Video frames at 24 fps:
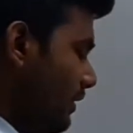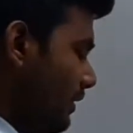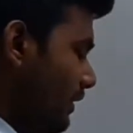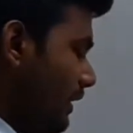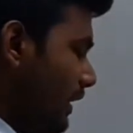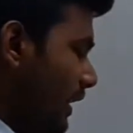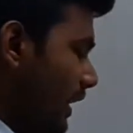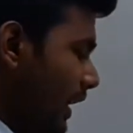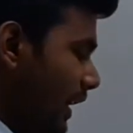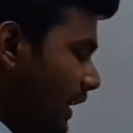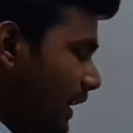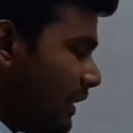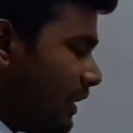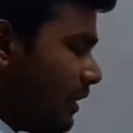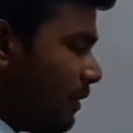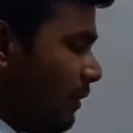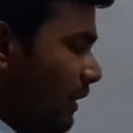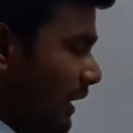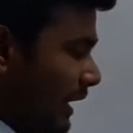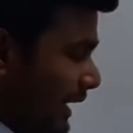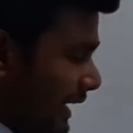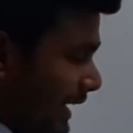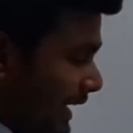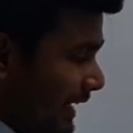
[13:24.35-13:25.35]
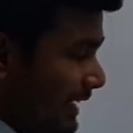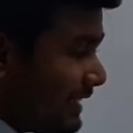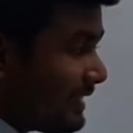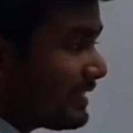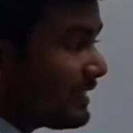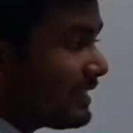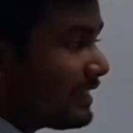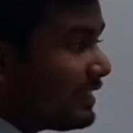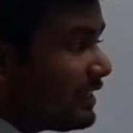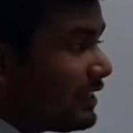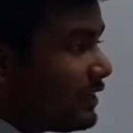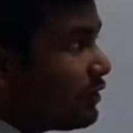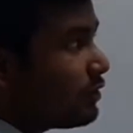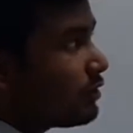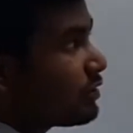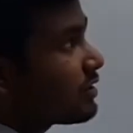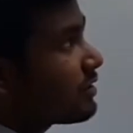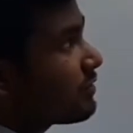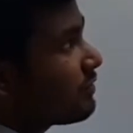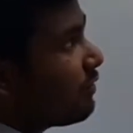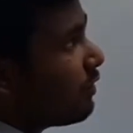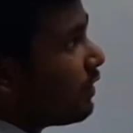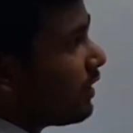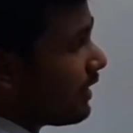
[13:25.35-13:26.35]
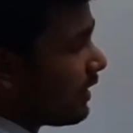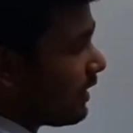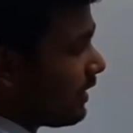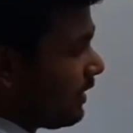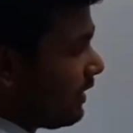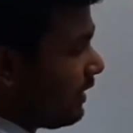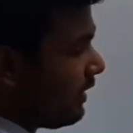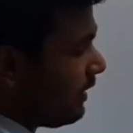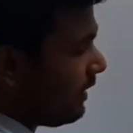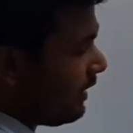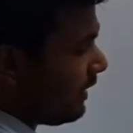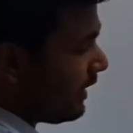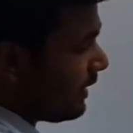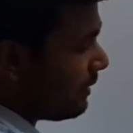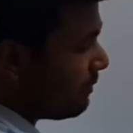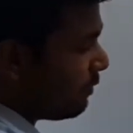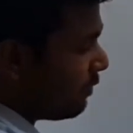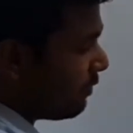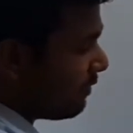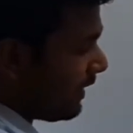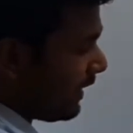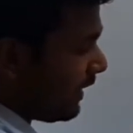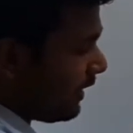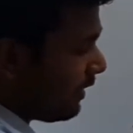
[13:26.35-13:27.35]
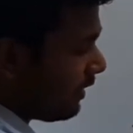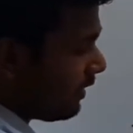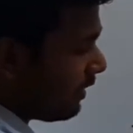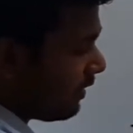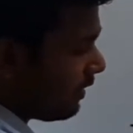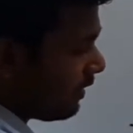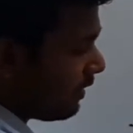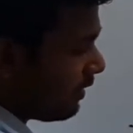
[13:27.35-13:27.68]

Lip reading: The another one, it's used for removing